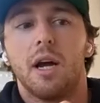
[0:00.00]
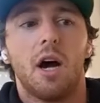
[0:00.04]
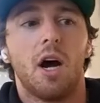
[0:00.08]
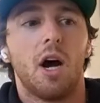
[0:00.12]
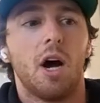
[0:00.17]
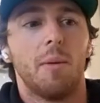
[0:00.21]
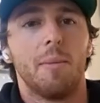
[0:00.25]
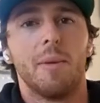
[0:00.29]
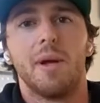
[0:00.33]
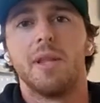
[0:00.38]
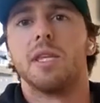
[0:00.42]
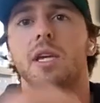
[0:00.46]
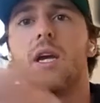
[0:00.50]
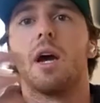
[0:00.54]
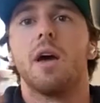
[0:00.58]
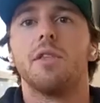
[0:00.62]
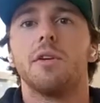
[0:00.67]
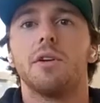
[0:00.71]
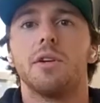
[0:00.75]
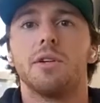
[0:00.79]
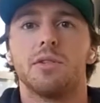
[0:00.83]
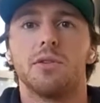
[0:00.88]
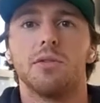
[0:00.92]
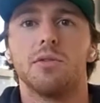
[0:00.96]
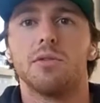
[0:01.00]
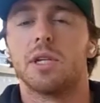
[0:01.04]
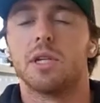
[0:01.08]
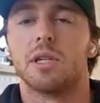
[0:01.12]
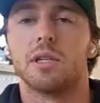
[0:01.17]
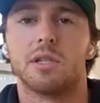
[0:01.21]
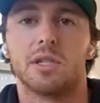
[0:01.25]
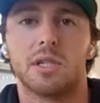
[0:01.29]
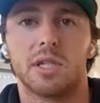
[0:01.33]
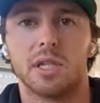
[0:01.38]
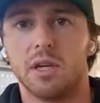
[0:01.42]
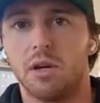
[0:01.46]
And the other is using
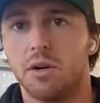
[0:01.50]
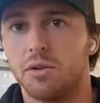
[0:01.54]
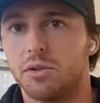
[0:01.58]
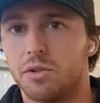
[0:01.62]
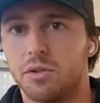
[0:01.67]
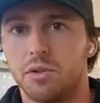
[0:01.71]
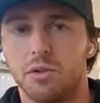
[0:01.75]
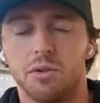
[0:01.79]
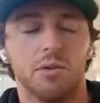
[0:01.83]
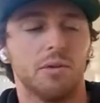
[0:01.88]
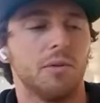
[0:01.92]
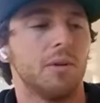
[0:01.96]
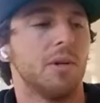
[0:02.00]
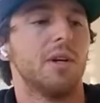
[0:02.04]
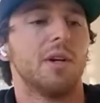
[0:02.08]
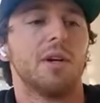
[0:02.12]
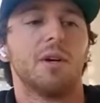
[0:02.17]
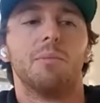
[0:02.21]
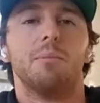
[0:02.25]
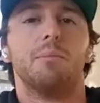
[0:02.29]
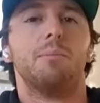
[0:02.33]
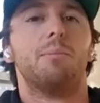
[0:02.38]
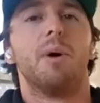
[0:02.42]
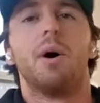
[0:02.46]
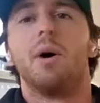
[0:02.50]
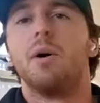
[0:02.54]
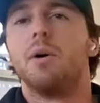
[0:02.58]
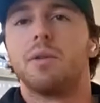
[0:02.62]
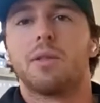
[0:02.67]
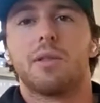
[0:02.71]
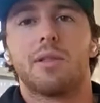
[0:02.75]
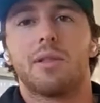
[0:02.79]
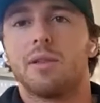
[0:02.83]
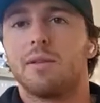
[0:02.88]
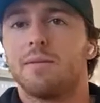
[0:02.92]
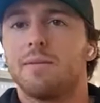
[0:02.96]
CO2.
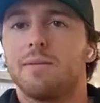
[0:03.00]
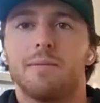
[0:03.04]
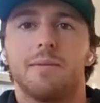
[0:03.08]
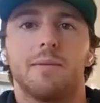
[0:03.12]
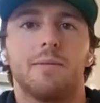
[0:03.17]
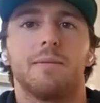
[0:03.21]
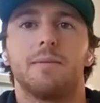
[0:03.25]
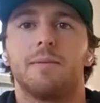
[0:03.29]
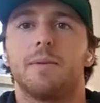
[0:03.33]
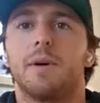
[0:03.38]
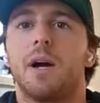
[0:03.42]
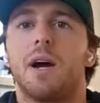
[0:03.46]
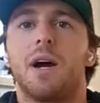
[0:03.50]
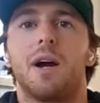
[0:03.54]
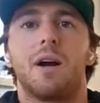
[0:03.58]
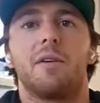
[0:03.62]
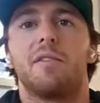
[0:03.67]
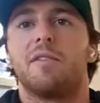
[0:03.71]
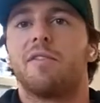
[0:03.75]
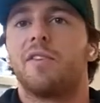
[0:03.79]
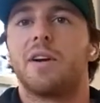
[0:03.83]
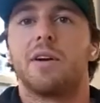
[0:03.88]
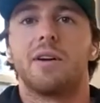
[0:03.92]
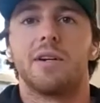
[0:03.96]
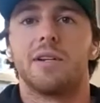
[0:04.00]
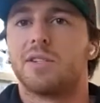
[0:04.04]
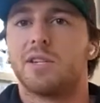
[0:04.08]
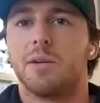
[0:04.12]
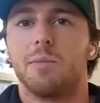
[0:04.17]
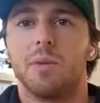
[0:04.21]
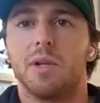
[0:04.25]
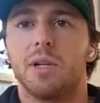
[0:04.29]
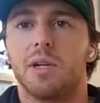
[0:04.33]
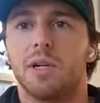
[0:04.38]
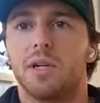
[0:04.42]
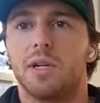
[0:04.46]
Both are very
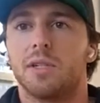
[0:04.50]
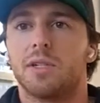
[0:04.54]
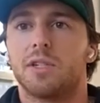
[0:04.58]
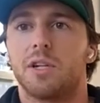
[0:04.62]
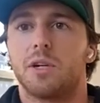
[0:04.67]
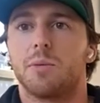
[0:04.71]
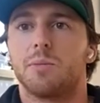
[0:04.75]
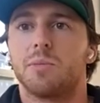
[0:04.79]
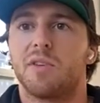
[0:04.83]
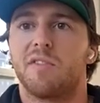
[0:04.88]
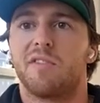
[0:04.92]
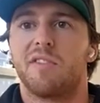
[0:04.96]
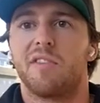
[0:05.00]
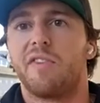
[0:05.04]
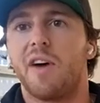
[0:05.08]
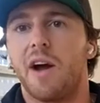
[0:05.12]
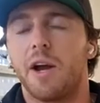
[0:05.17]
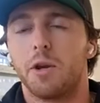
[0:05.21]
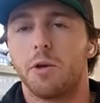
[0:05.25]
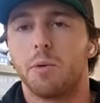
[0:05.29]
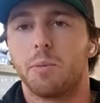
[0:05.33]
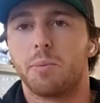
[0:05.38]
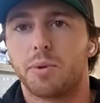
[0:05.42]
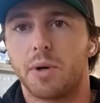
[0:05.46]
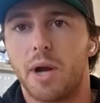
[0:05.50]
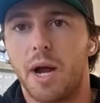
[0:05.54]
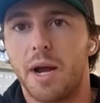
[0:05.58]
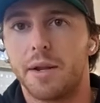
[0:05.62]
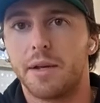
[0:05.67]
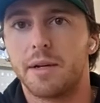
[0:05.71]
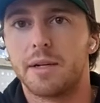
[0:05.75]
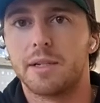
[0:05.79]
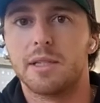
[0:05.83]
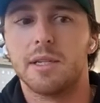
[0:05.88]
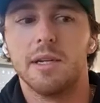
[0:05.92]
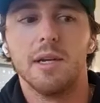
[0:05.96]
similar in terms of the final
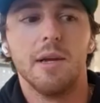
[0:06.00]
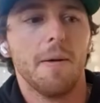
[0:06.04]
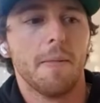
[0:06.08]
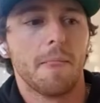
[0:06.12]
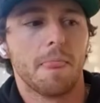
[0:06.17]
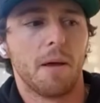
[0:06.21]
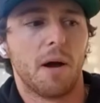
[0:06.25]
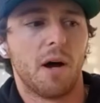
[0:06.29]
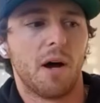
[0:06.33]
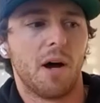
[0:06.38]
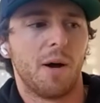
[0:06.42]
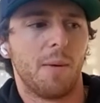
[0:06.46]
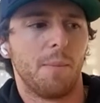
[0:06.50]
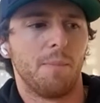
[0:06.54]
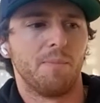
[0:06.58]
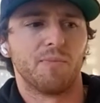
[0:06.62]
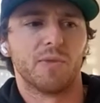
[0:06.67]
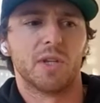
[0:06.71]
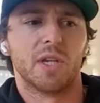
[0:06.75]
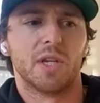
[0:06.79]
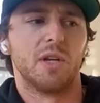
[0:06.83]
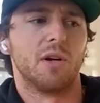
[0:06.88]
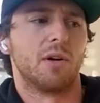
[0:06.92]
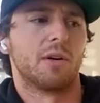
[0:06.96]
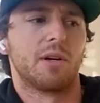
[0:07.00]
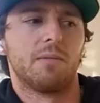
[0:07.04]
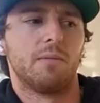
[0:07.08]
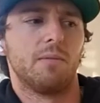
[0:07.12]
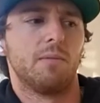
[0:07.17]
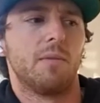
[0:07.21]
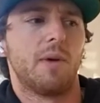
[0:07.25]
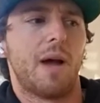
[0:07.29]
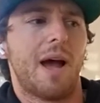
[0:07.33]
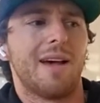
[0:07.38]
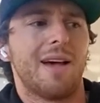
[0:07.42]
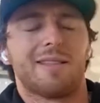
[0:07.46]
product.
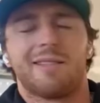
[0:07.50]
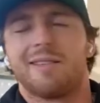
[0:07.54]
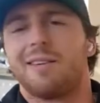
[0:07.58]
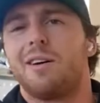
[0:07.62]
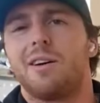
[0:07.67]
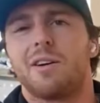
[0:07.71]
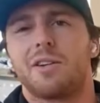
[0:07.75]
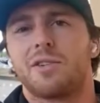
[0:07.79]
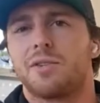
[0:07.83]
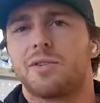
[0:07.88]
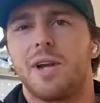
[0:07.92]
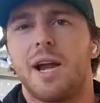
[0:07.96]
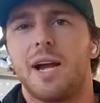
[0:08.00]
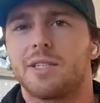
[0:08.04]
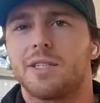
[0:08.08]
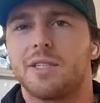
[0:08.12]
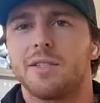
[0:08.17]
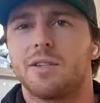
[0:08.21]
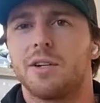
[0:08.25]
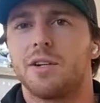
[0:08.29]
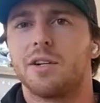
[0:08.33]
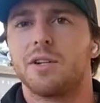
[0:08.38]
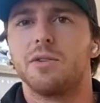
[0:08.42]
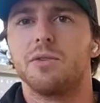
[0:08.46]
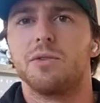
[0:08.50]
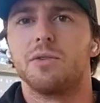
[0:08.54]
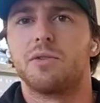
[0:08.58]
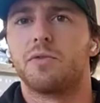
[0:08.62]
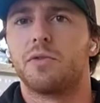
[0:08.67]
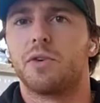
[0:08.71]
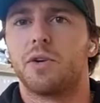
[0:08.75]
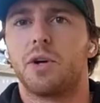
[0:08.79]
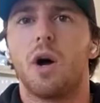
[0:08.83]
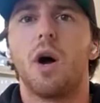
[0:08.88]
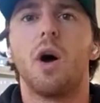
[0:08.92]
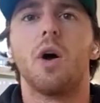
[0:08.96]
Ethanol extractions are used
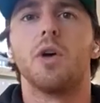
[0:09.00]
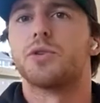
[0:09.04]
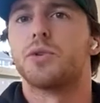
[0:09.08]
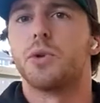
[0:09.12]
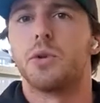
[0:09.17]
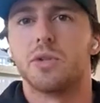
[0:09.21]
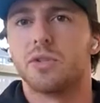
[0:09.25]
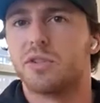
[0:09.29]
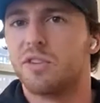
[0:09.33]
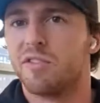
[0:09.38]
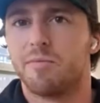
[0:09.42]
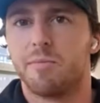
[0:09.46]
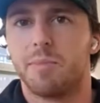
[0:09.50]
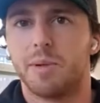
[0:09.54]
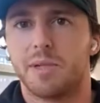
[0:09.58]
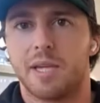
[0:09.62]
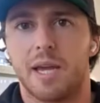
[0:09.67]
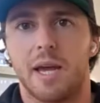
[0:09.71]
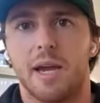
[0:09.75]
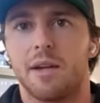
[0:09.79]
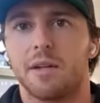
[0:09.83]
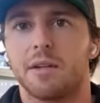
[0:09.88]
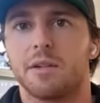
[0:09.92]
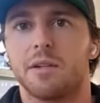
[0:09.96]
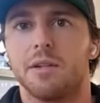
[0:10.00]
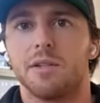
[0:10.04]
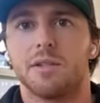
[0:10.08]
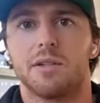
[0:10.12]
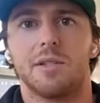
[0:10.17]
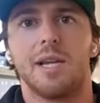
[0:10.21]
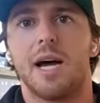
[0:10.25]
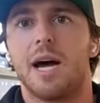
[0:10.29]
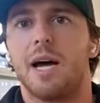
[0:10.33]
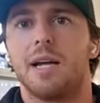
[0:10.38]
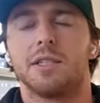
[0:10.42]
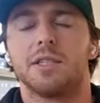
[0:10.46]
for all sorts of botanicals.
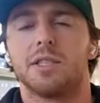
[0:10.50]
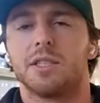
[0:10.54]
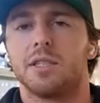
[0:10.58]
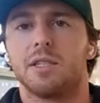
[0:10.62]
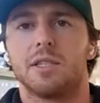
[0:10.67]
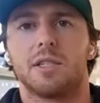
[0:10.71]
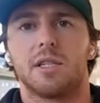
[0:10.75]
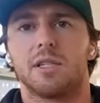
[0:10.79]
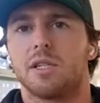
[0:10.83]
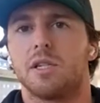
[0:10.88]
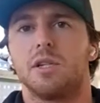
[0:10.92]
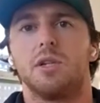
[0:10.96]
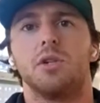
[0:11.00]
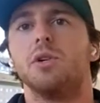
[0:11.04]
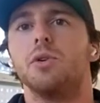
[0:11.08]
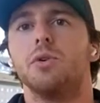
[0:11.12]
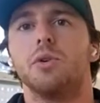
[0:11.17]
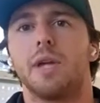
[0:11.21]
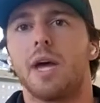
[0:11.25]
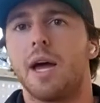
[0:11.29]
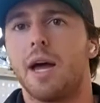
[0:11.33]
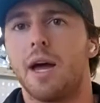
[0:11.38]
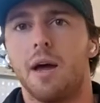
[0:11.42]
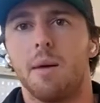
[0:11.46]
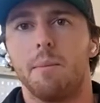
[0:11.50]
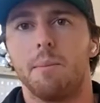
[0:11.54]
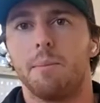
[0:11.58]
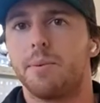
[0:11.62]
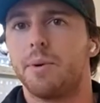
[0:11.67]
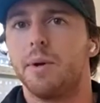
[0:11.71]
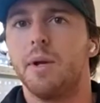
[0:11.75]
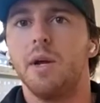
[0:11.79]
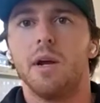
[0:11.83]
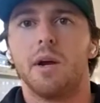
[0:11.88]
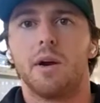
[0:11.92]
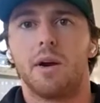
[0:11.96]
This isn't new to hemp
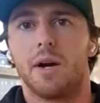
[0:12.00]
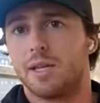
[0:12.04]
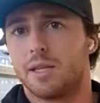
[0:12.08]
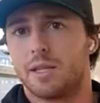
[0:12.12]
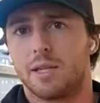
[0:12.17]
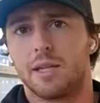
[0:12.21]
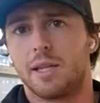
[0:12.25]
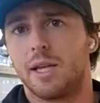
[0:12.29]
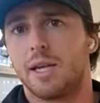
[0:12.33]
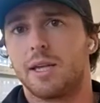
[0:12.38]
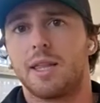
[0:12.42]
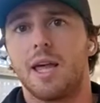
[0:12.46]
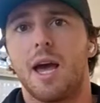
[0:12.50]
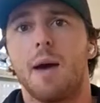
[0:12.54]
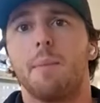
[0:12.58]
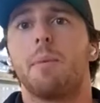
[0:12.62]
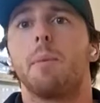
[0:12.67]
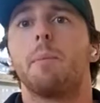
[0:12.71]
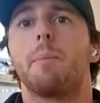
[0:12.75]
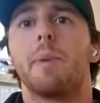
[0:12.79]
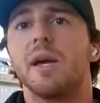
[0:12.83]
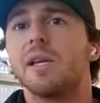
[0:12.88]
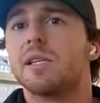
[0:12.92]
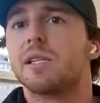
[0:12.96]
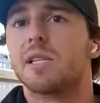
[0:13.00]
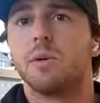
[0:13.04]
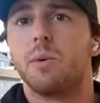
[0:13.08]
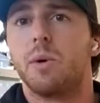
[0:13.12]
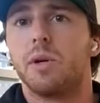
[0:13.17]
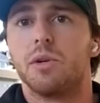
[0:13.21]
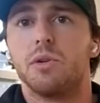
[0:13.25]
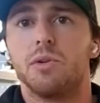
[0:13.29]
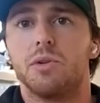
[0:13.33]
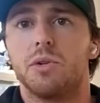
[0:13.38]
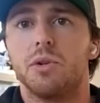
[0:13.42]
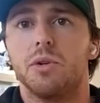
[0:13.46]
or anything like that. But basically
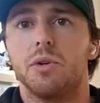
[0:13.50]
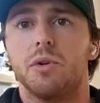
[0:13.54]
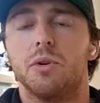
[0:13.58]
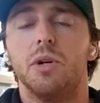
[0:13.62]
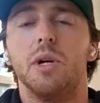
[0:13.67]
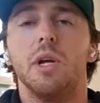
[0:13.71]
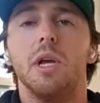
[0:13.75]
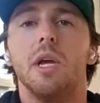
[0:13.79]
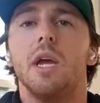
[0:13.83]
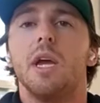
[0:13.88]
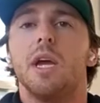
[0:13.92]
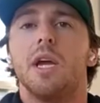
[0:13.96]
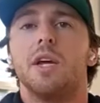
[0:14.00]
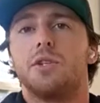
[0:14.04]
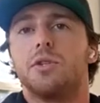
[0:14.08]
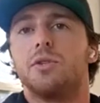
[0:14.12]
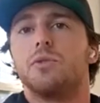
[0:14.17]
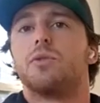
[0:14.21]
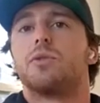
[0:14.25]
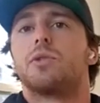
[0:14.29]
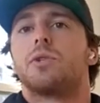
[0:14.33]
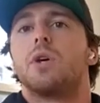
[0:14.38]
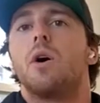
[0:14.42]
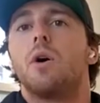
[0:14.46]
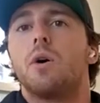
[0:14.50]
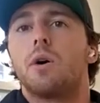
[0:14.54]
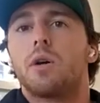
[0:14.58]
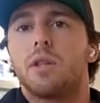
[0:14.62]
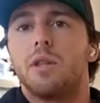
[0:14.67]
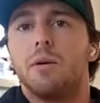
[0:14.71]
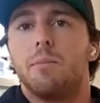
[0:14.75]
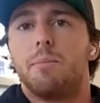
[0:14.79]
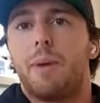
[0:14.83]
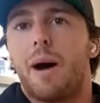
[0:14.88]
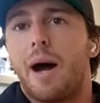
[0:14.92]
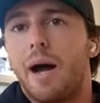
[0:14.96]
what you do is you soak
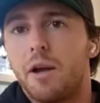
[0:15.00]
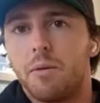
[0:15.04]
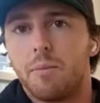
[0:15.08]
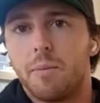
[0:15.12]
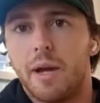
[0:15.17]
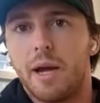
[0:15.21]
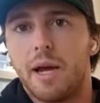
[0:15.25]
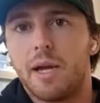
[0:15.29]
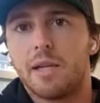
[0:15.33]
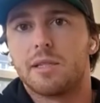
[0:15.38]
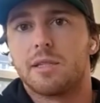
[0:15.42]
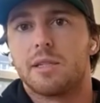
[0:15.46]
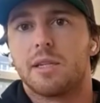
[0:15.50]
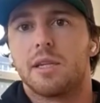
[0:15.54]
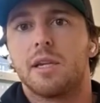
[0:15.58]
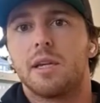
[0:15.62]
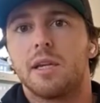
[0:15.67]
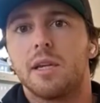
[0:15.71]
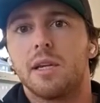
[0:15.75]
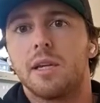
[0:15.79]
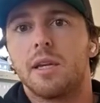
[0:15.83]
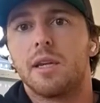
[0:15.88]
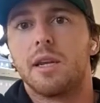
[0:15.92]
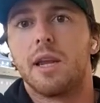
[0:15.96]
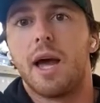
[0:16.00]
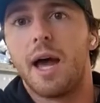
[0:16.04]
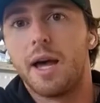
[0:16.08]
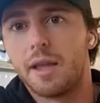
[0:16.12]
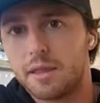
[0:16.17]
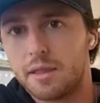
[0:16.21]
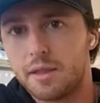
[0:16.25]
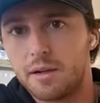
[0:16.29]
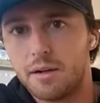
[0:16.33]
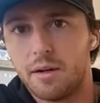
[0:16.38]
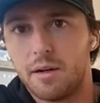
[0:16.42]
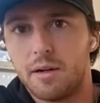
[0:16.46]
the biomass in
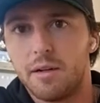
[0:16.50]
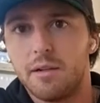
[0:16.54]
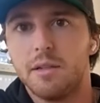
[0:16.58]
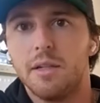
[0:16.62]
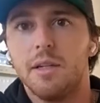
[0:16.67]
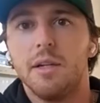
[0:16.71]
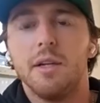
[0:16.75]
ethanol.